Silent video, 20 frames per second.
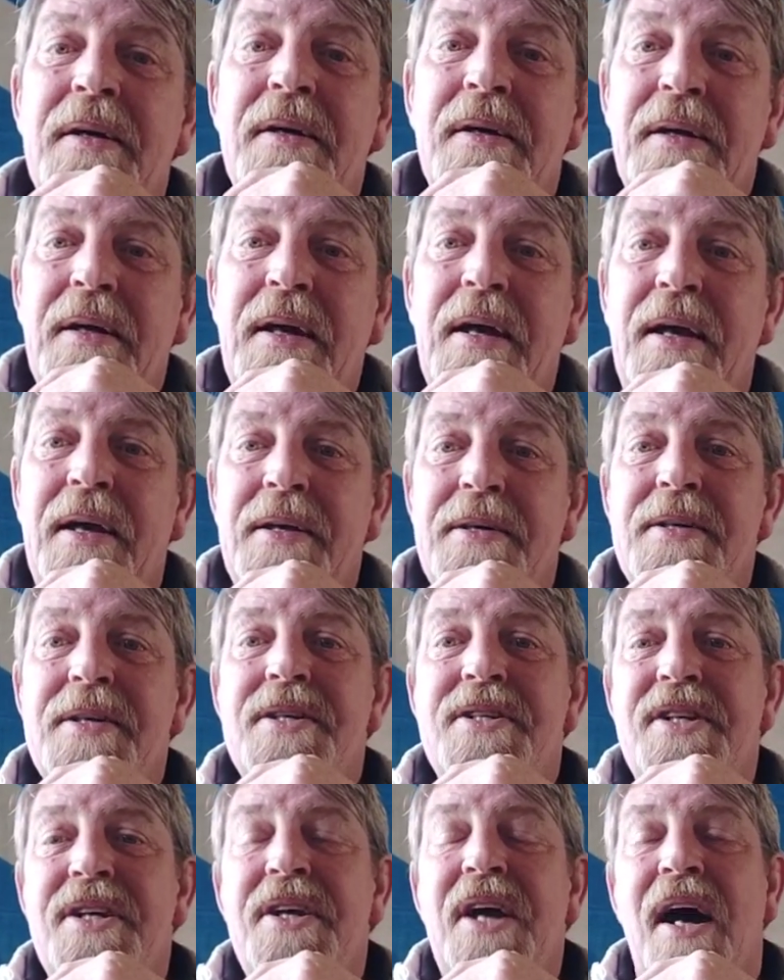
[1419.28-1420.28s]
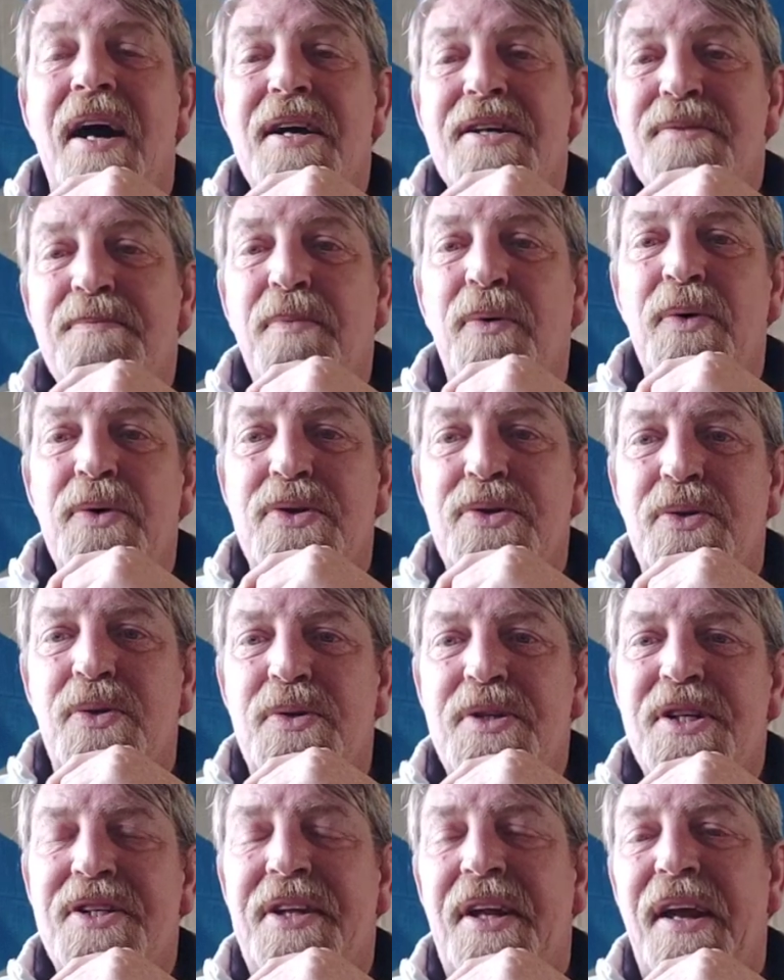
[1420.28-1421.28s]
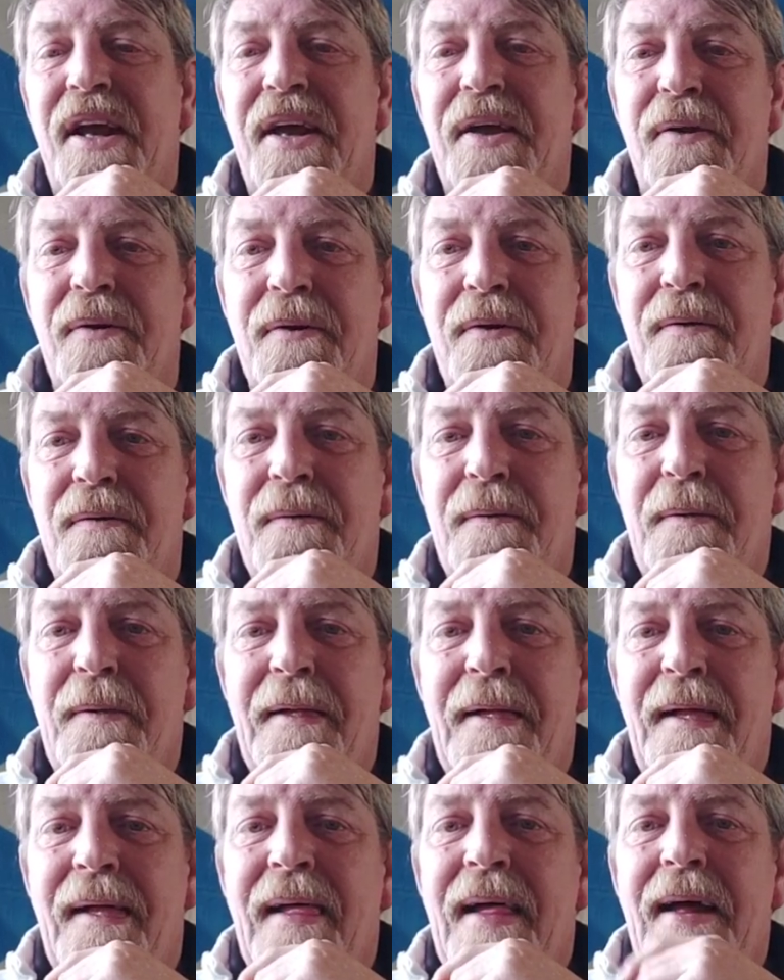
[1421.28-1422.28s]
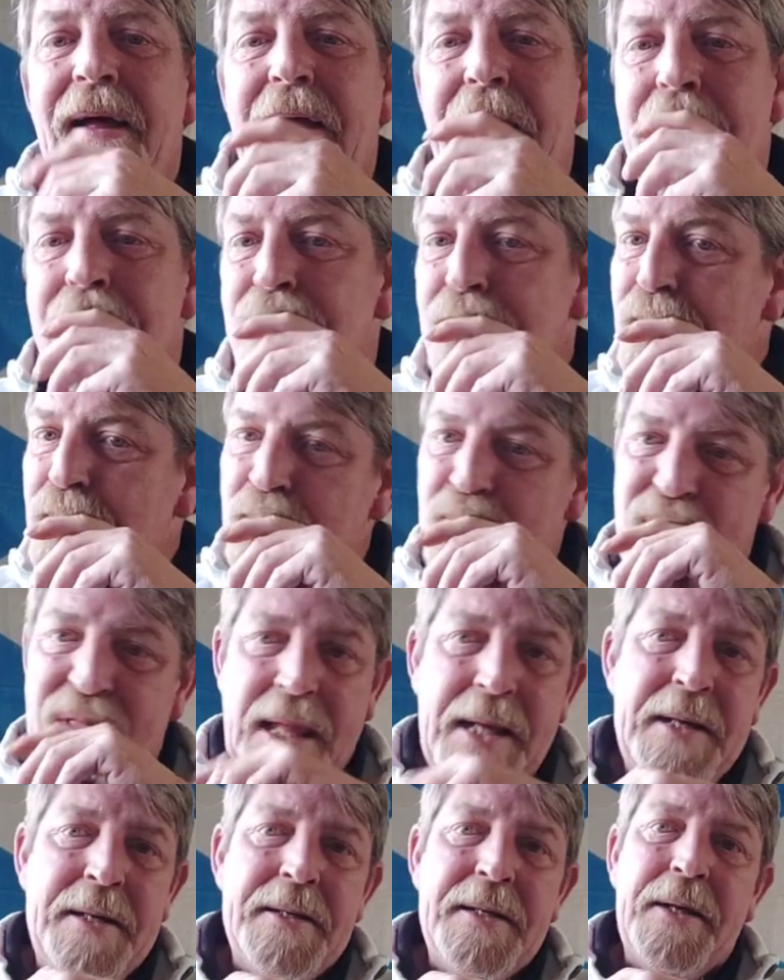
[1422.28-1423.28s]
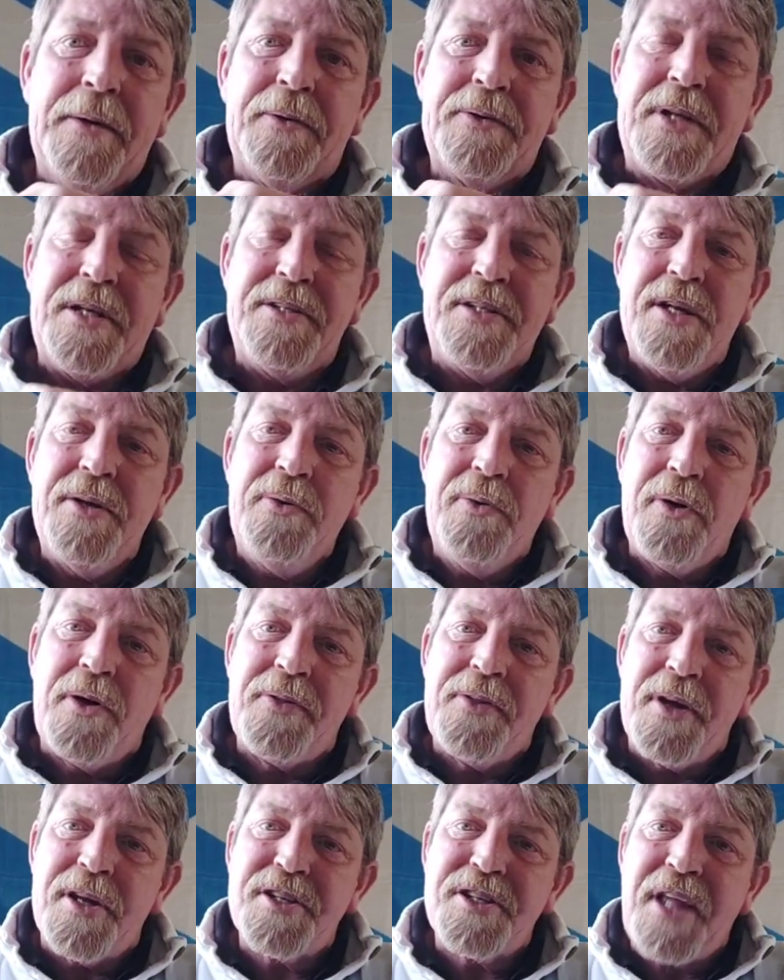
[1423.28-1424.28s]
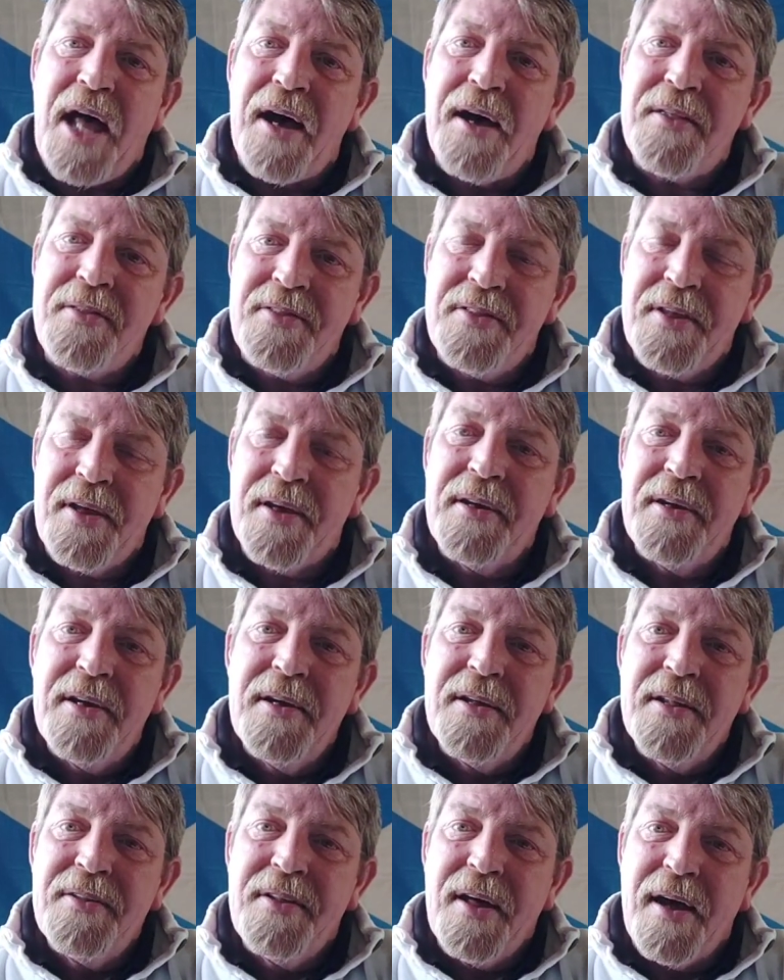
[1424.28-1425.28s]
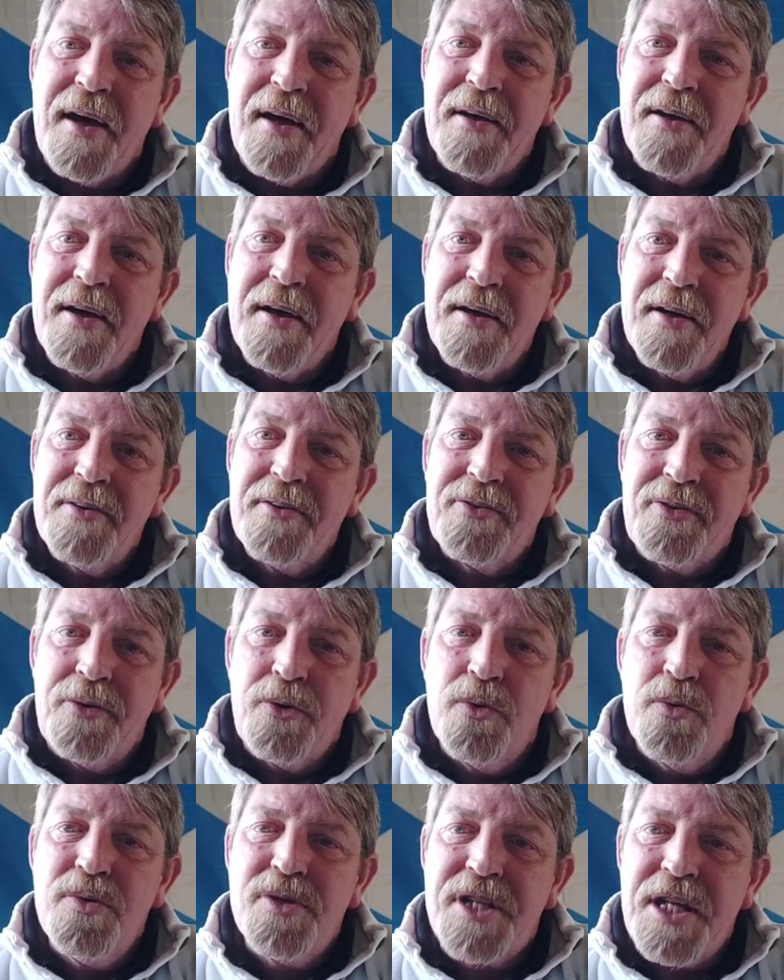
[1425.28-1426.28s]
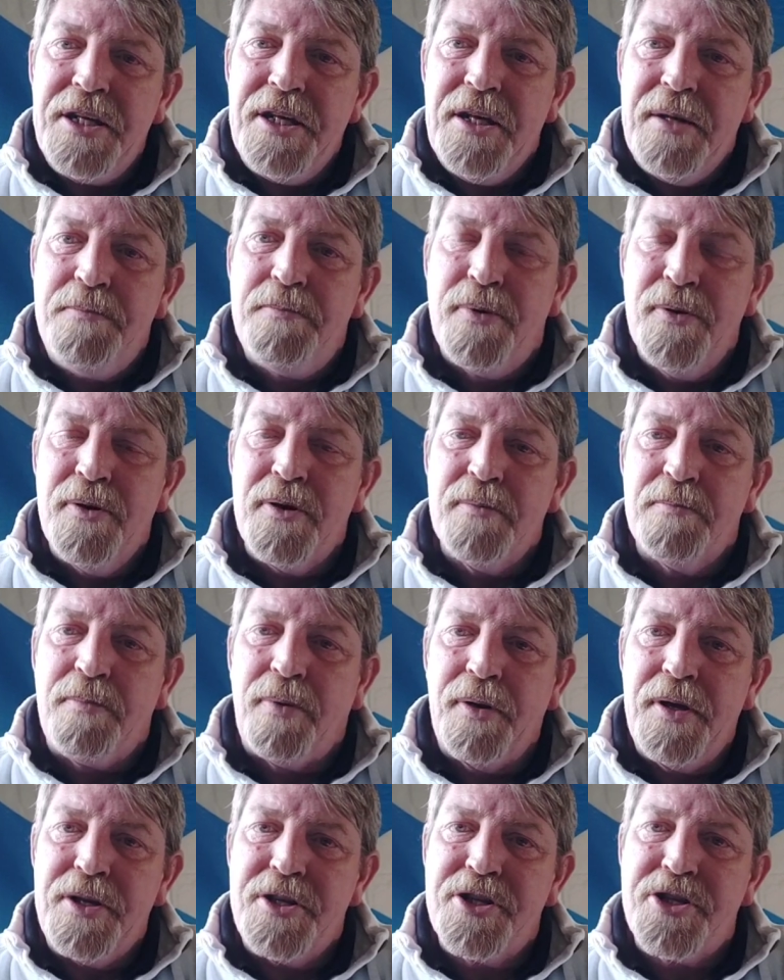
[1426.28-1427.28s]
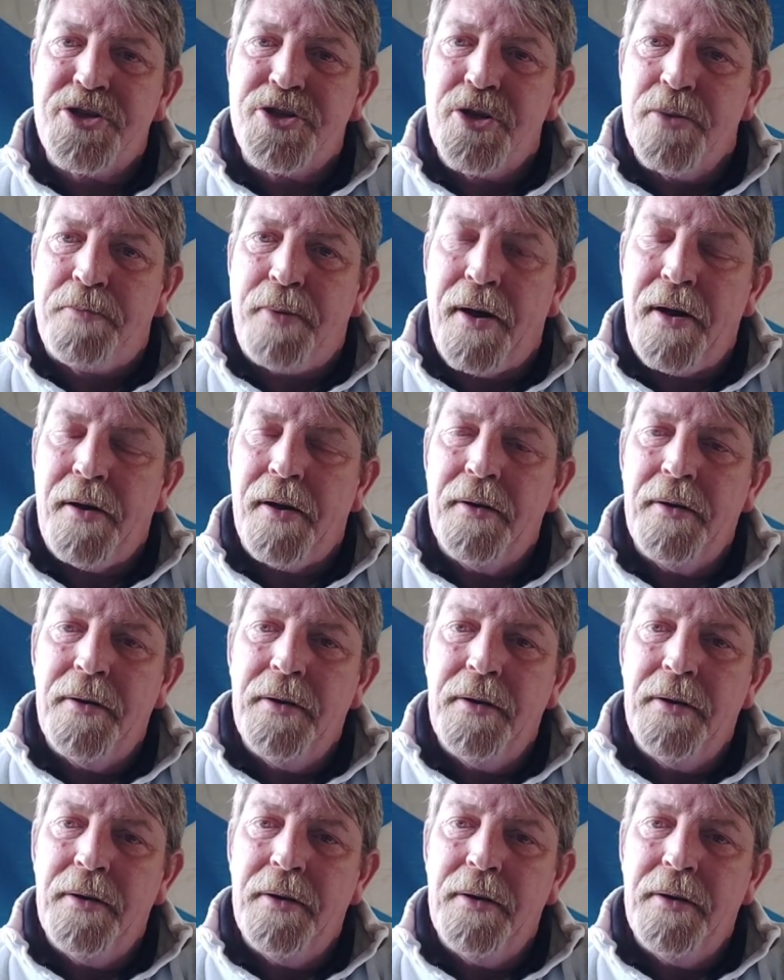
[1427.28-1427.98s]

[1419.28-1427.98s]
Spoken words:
Hey, she asked Bojo straight out, hey, you know, did you not understand the rules that you'd put in place, stupid?